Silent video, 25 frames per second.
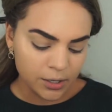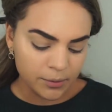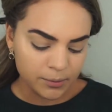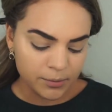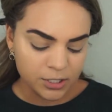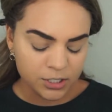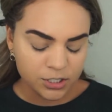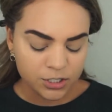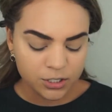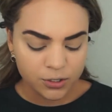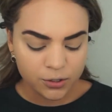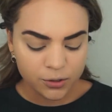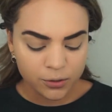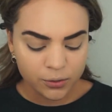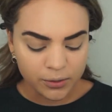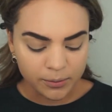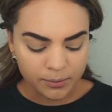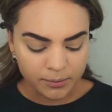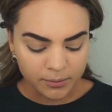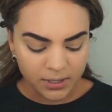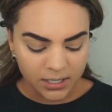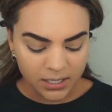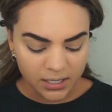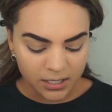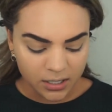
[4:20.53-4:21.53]
number 2,
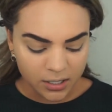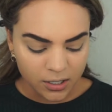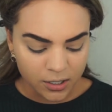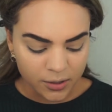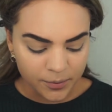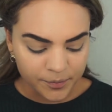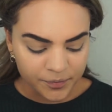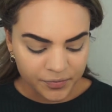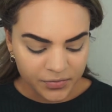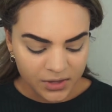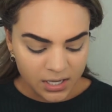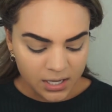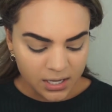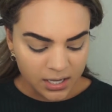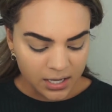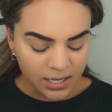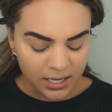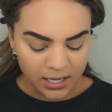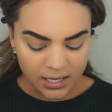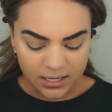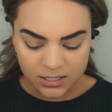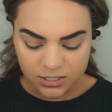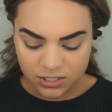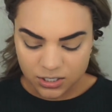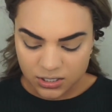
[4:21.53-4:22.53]
medium,
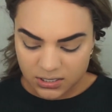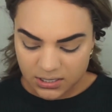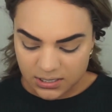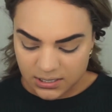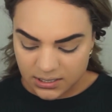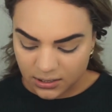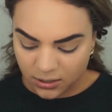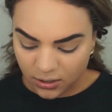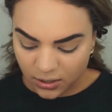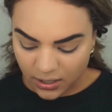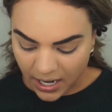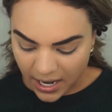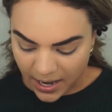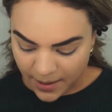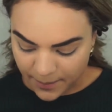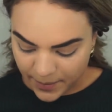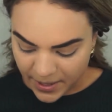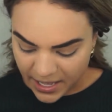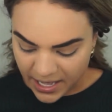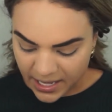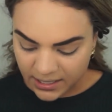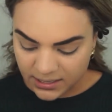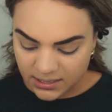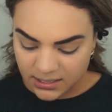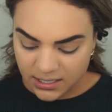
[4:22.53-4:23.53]
and it's just this little
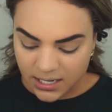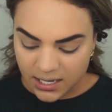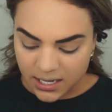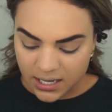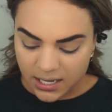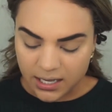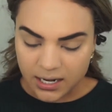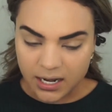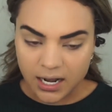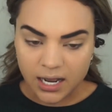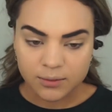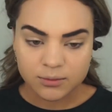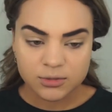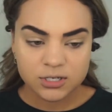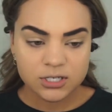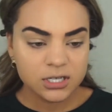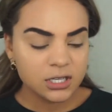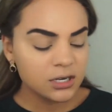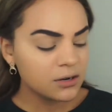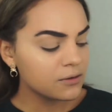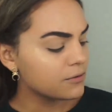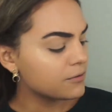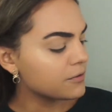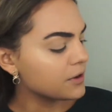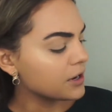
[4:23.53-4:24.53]
compact. And I'm just
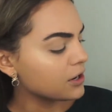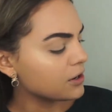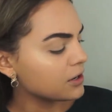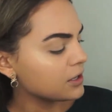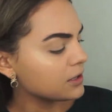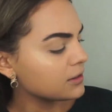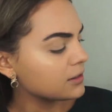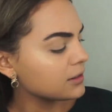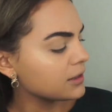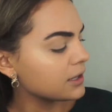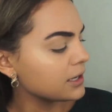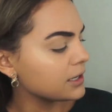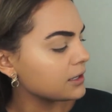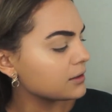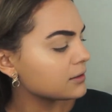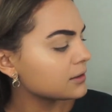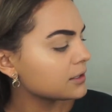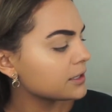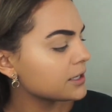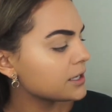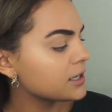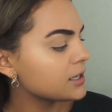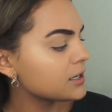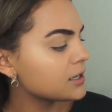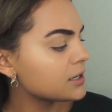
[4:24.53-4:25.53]
going to very
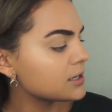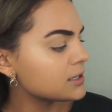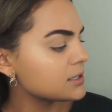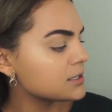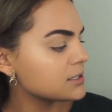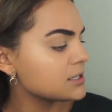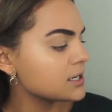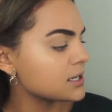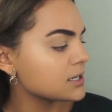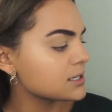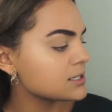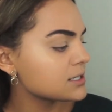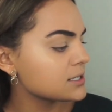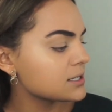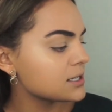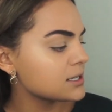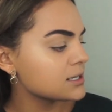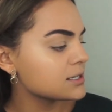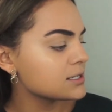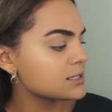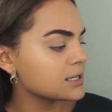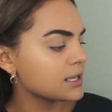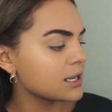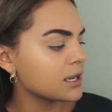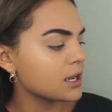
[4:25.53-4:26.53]
lightly dust
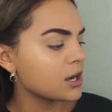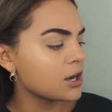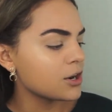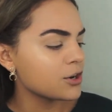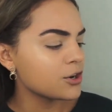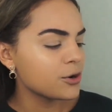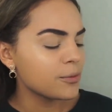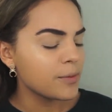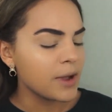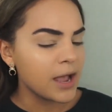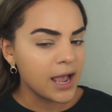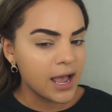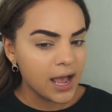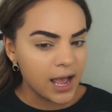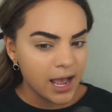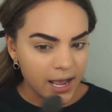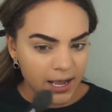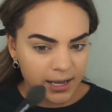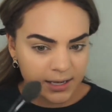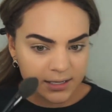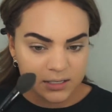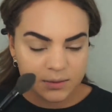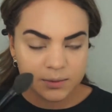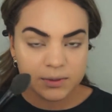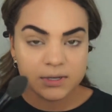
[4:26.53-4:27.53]
this like under my
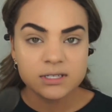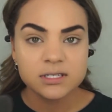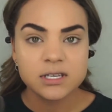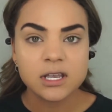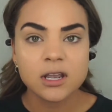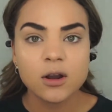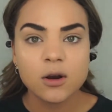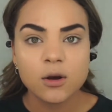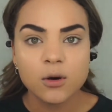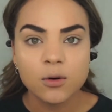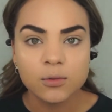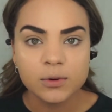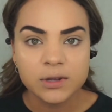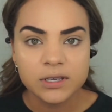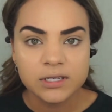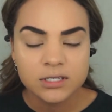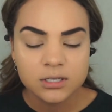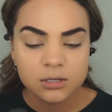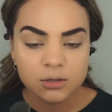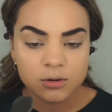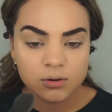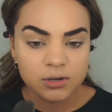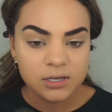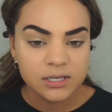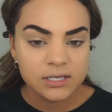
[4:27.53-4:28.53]
eyes because I
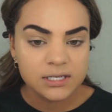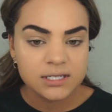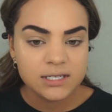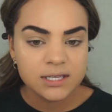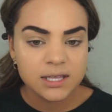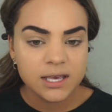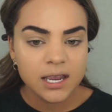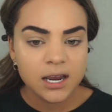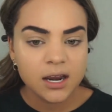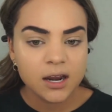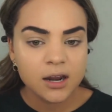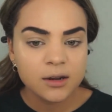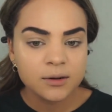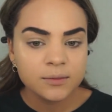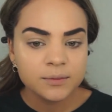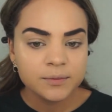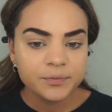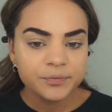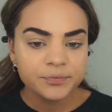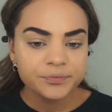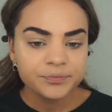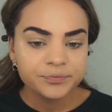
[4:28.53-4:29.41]
always crease there.